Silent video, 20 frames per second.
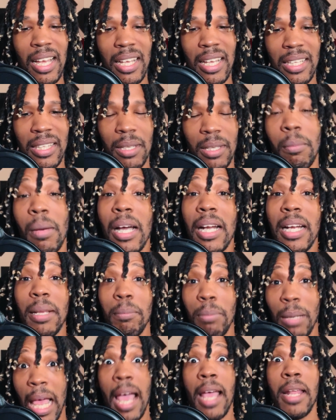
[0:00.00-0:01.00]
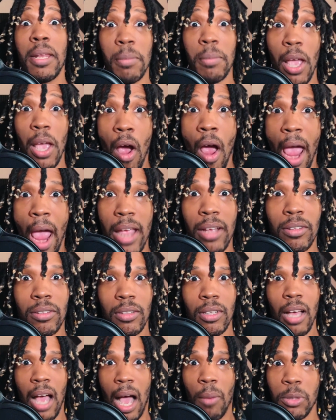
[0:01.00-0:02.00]
the money blinded me. All right.
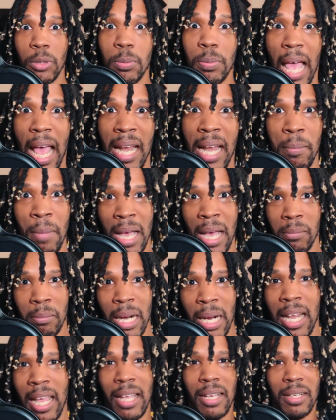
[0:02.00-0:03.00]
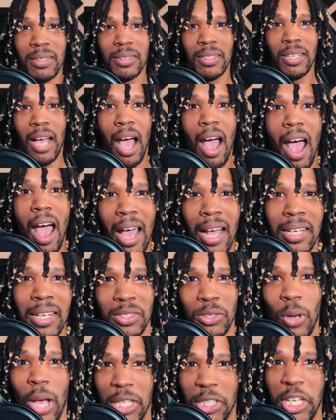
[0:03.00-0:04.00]
I was blinded by the money. All right.
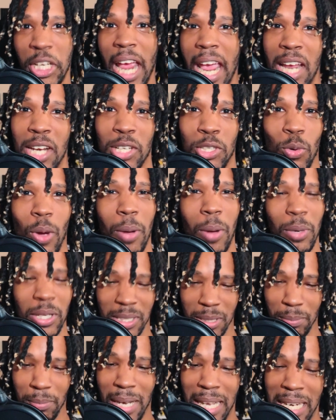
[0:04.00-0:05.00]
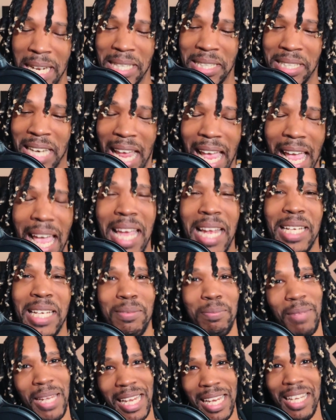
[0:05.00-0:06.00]
So I changed who I was. The money changed
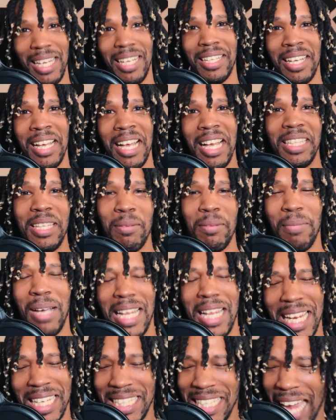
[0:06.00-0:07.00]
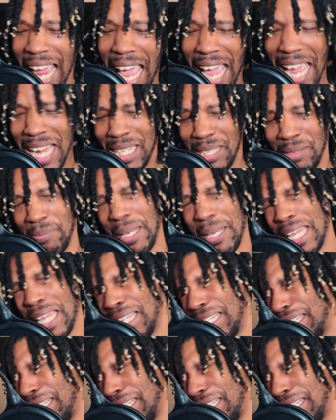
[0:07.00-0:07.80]
me. The money changed me.